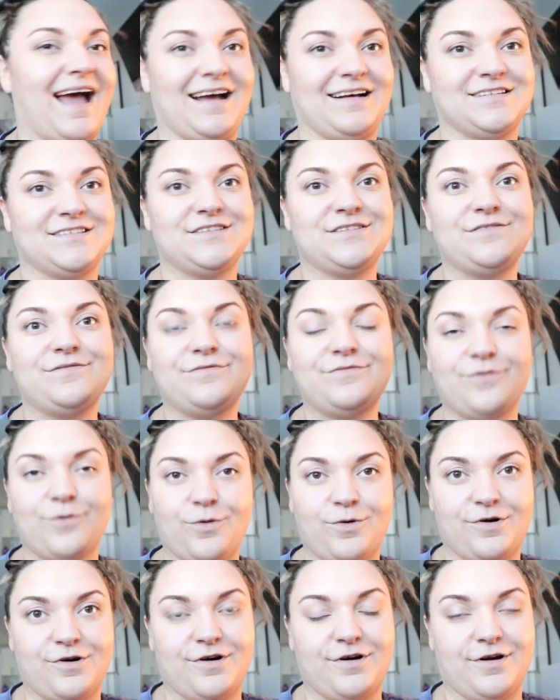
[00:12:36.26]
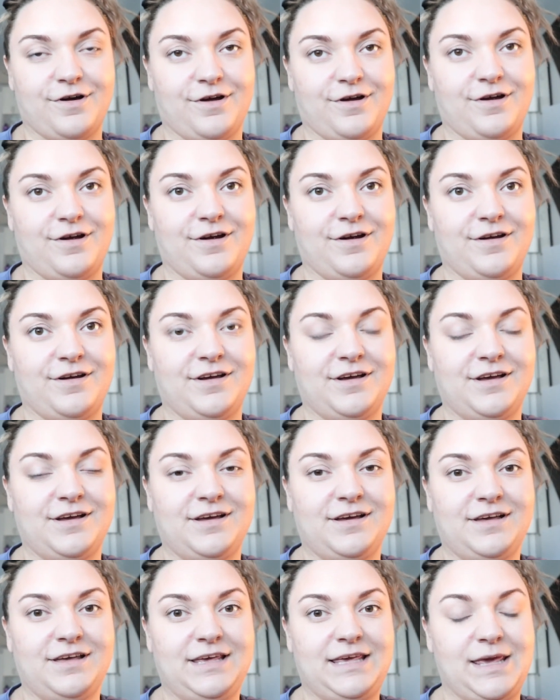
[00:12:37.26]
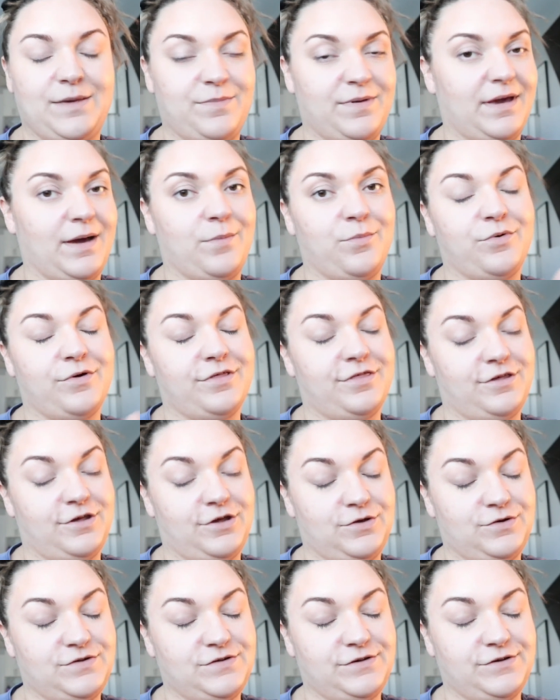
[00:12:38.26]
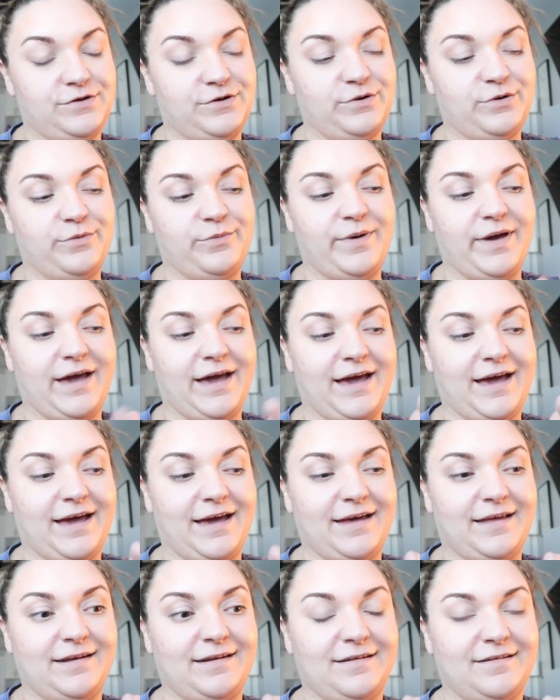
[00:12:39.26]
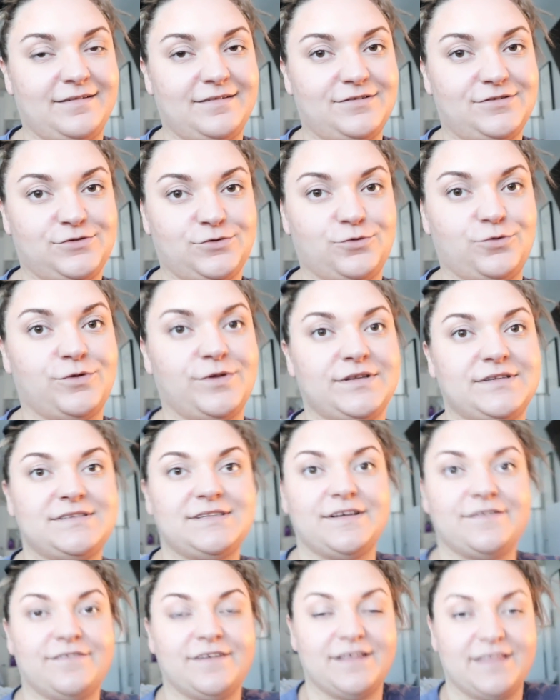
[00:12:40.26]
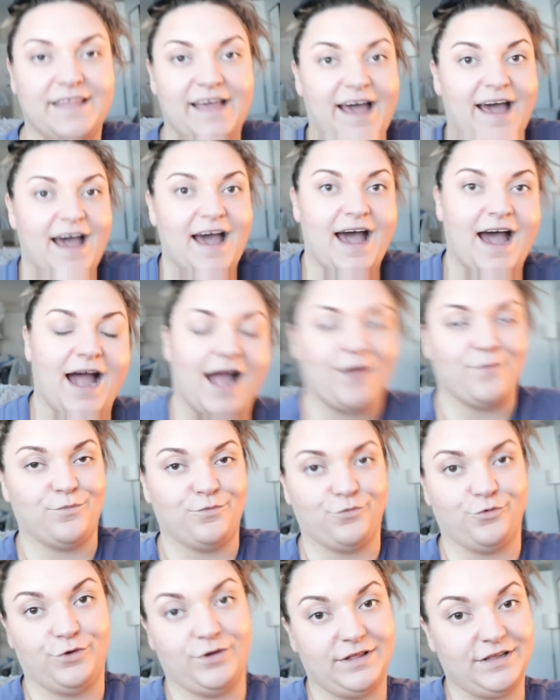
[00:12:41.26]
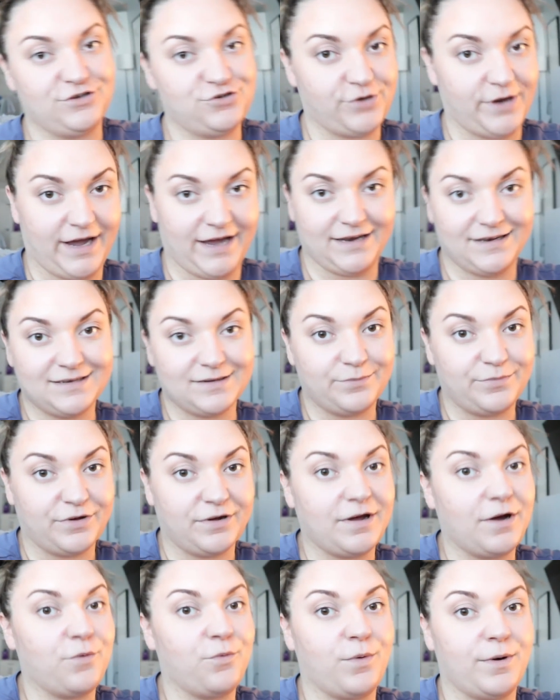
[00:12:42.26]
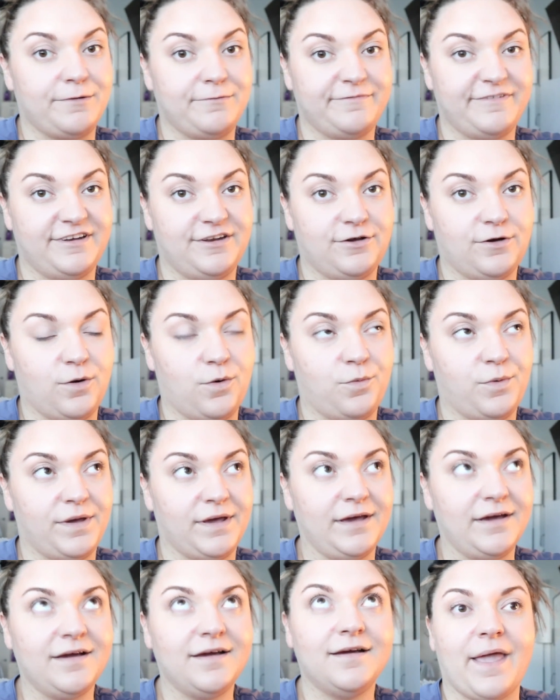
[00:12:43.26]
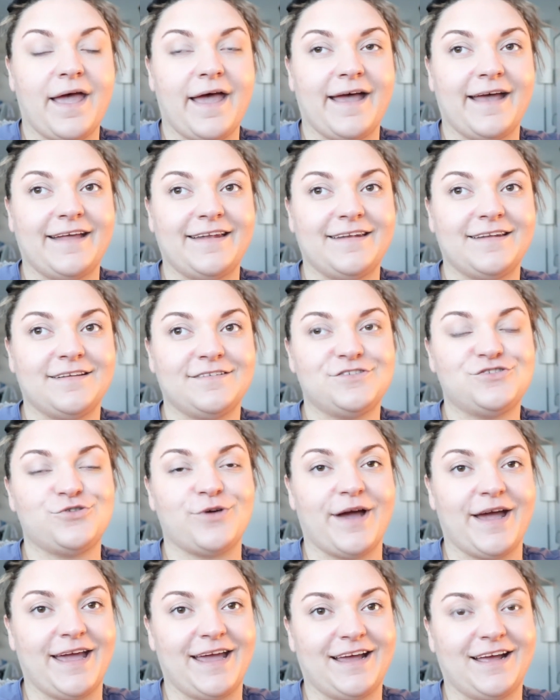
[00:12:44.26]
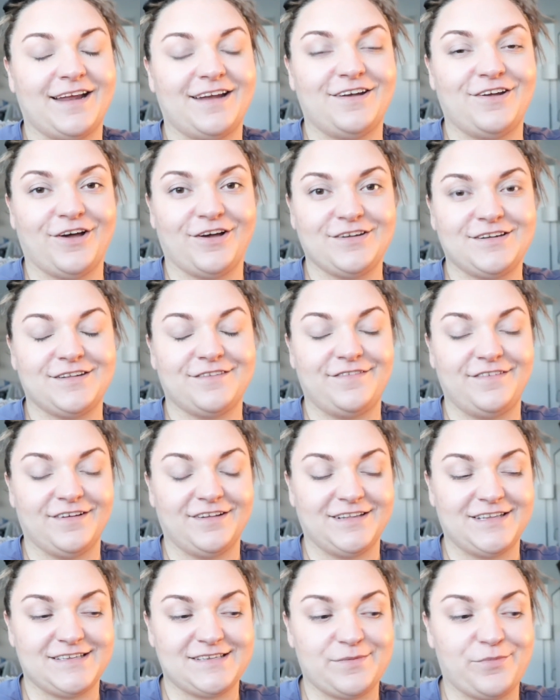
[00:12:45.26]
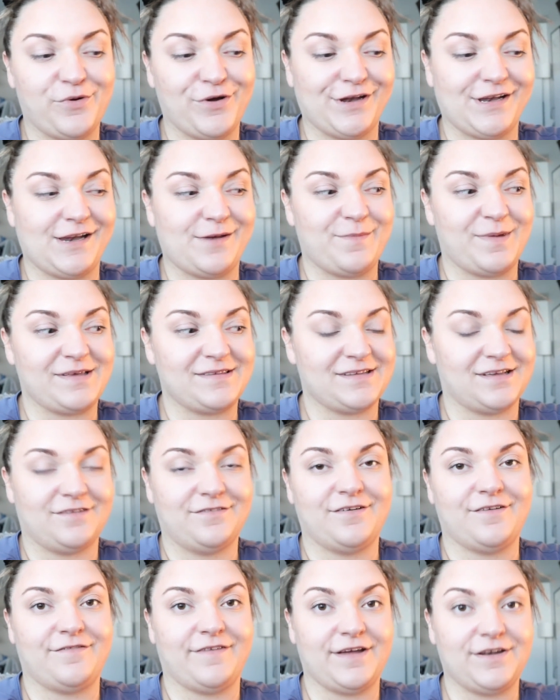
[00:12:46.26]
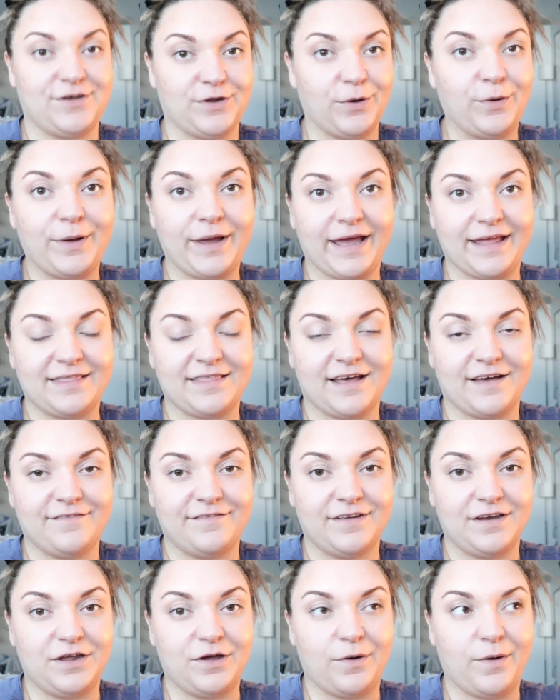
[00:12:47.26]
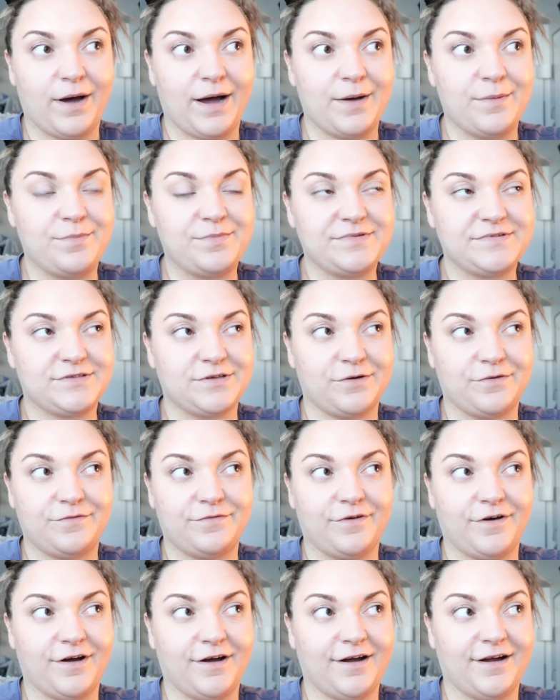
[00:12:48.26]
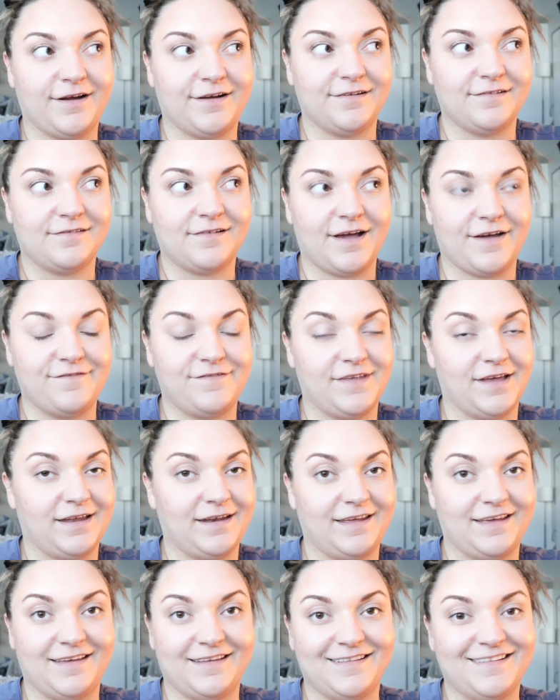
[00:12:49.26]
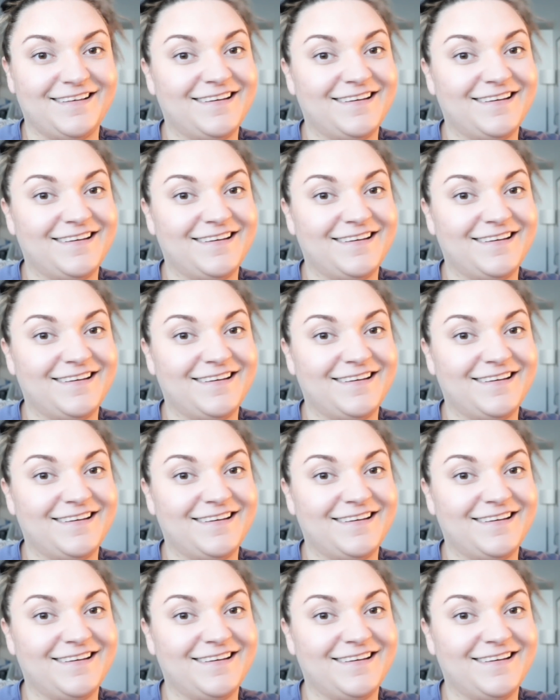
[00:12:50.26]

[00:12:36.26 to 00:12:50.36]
As for keeping up with YouTube and school and stuff like that, I'm really trying to put out one video a week and trying not to feel disappointed in myself if I don't get that video up. So far, I've done it,